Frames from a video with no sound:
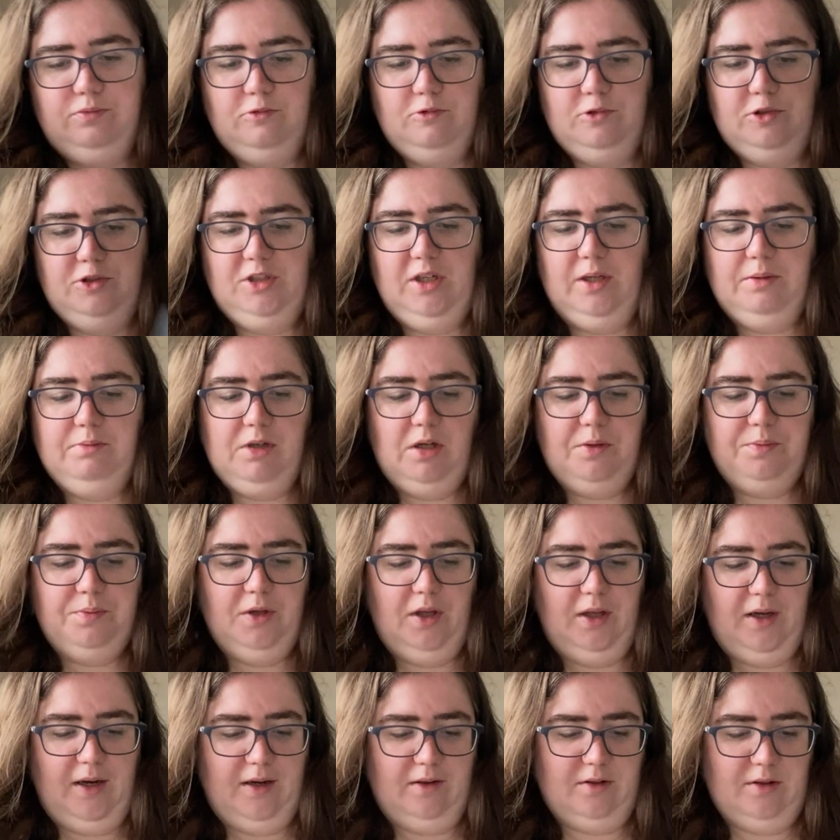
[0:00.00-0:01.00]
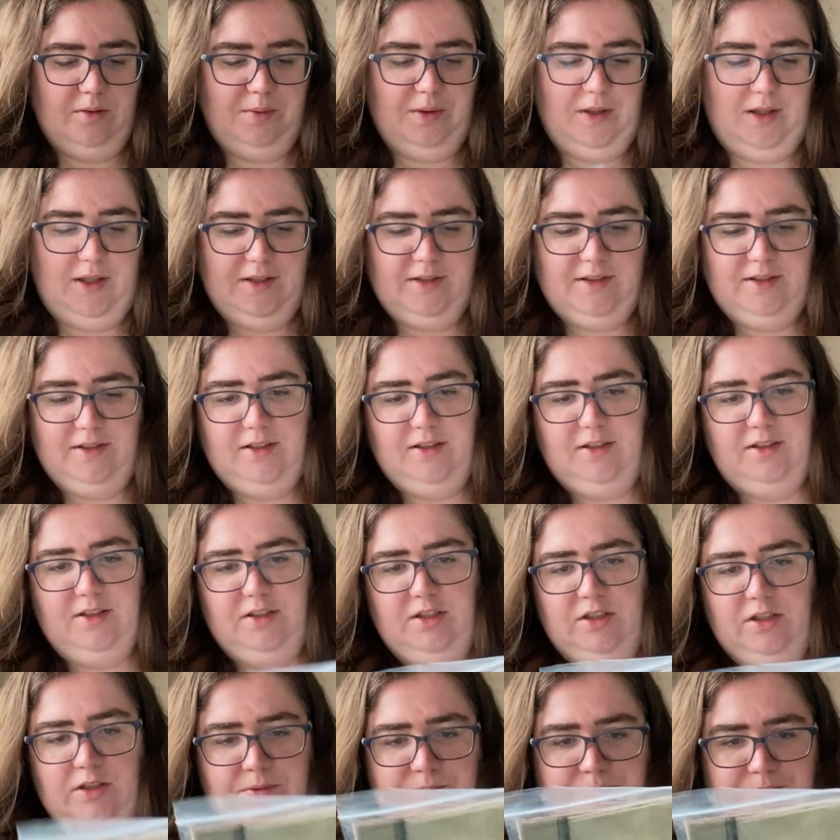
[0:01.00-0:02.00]
Which I'm not pulling out the
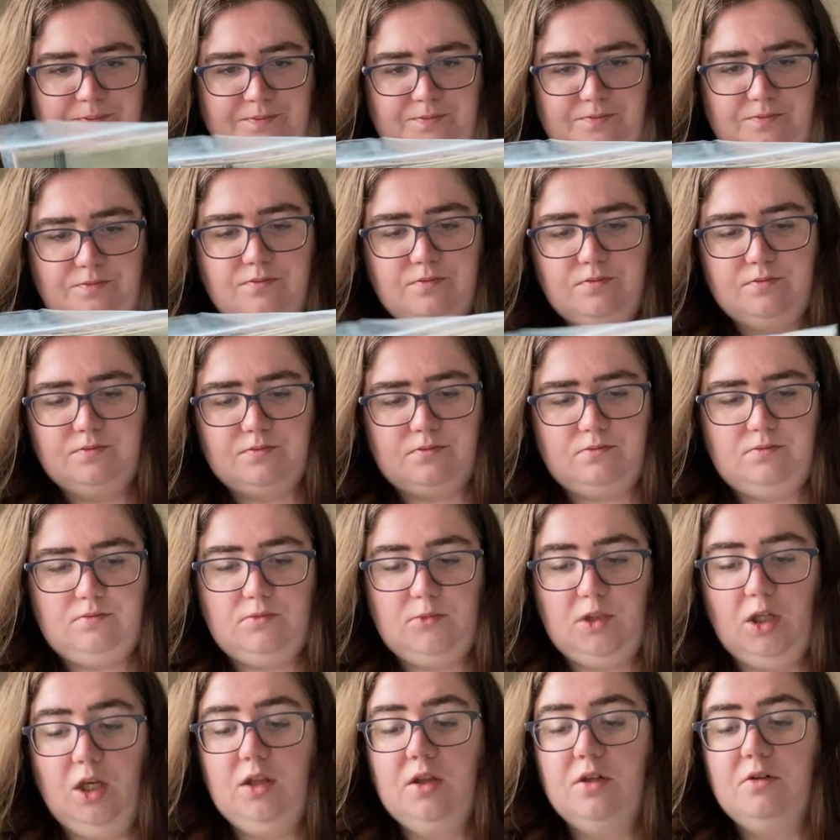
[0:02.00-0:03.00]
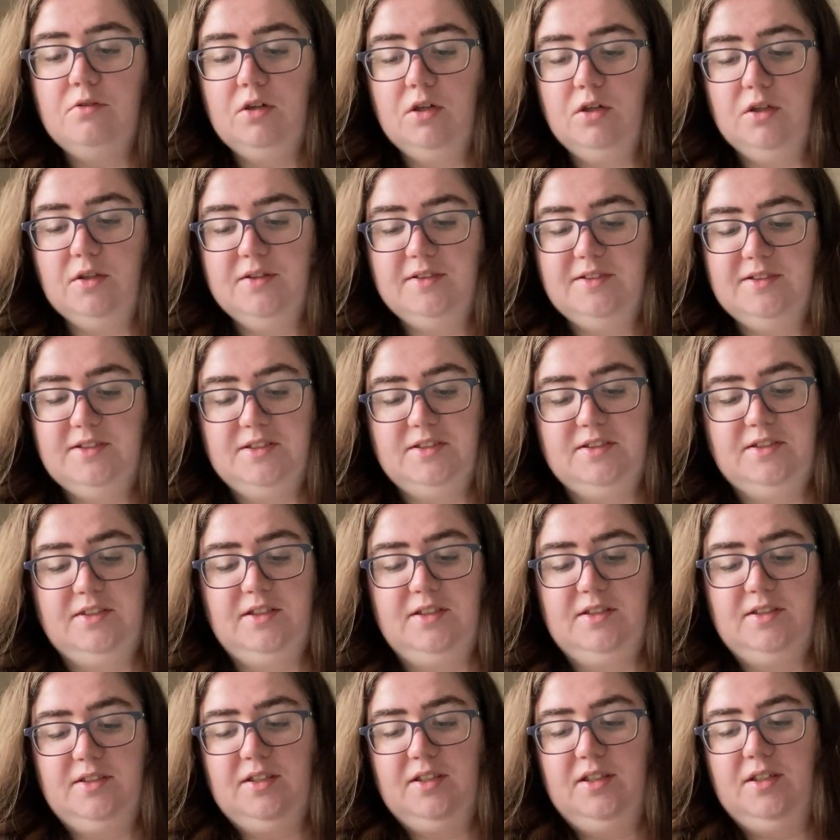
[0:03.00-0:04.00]
plastic. And they're all
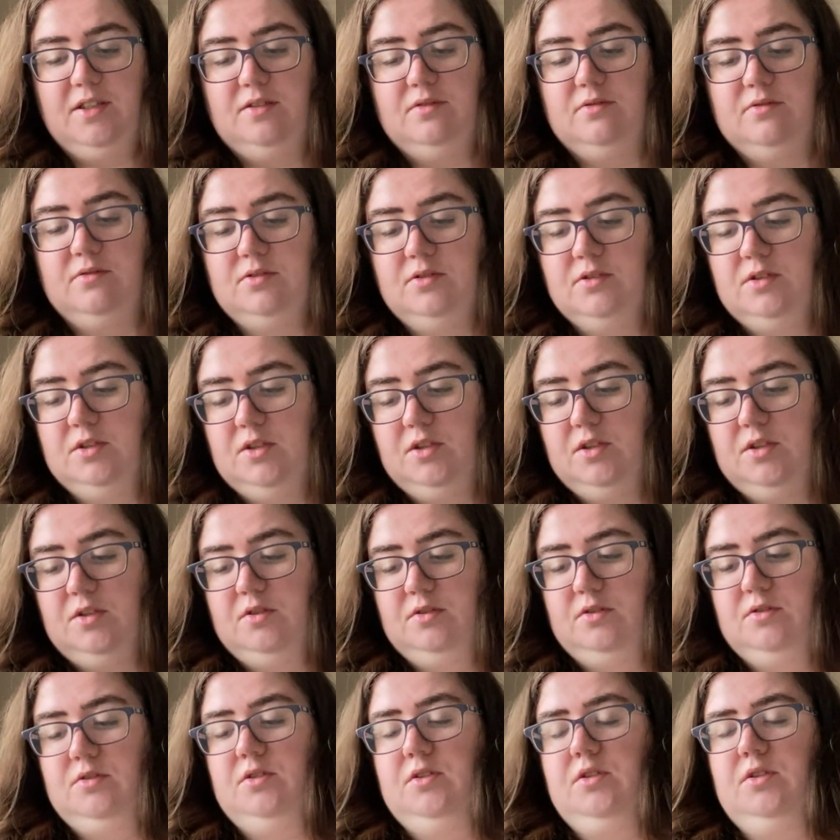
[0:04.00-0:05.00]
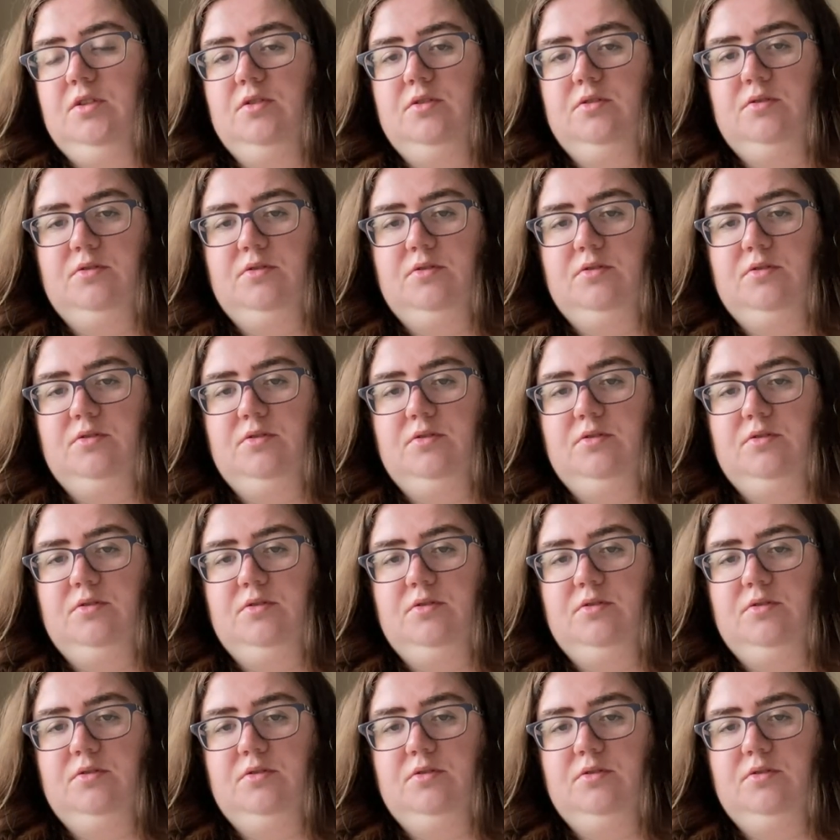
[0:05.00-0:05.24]
16 now. So.